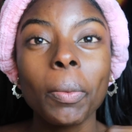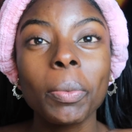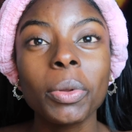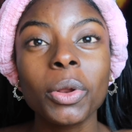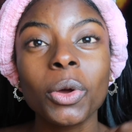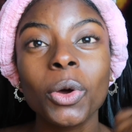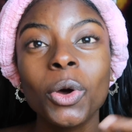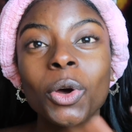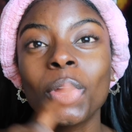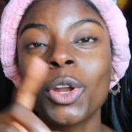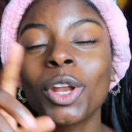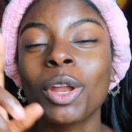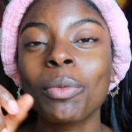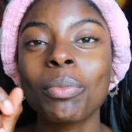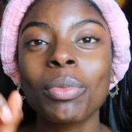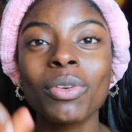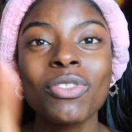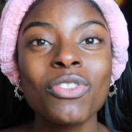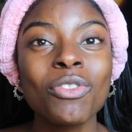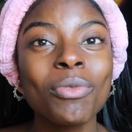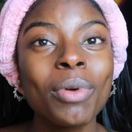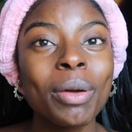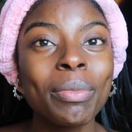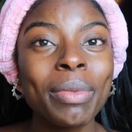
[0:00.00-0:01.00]
I put it on
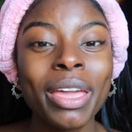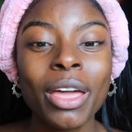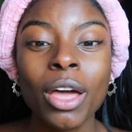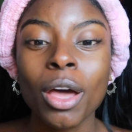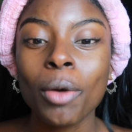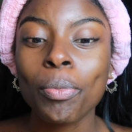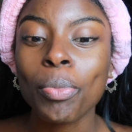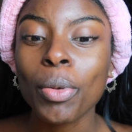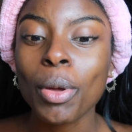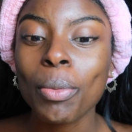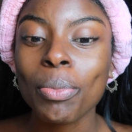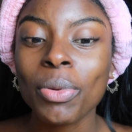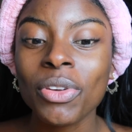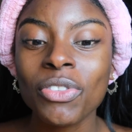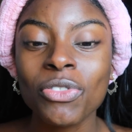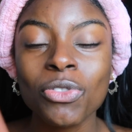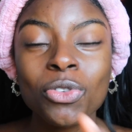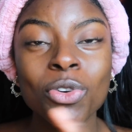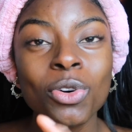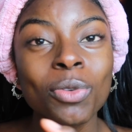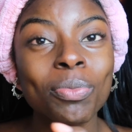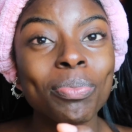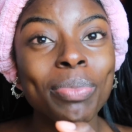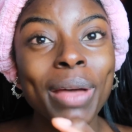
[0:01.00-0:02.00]
before my makeup,
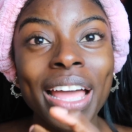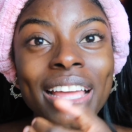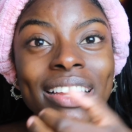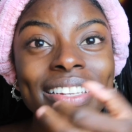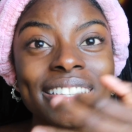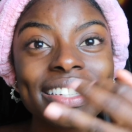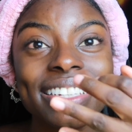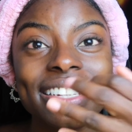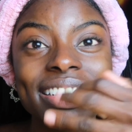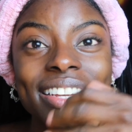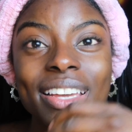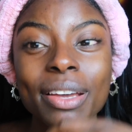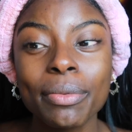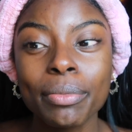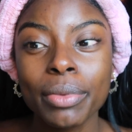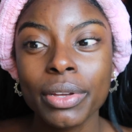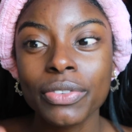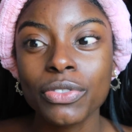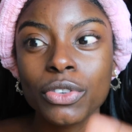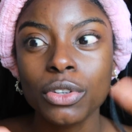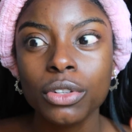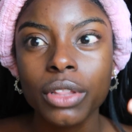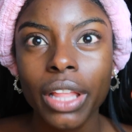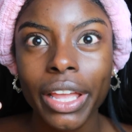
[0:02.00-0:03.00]
before bed,
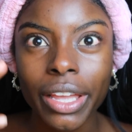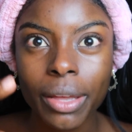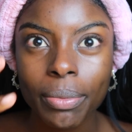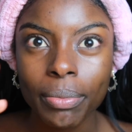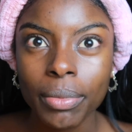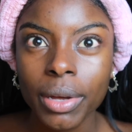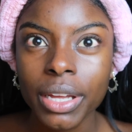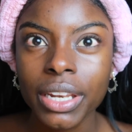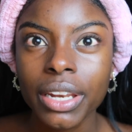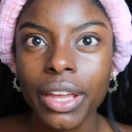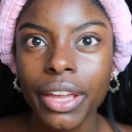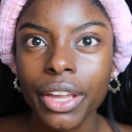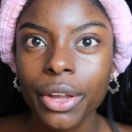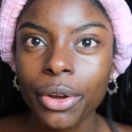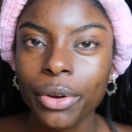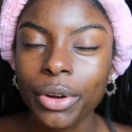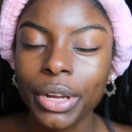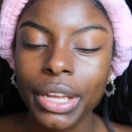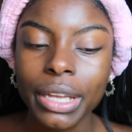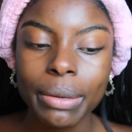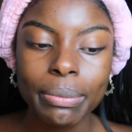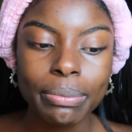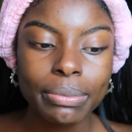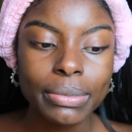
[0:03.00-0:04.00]
before like my night
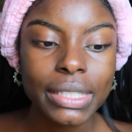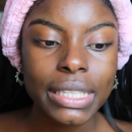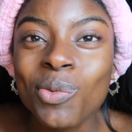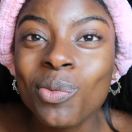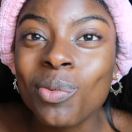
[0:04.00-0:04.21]
creams.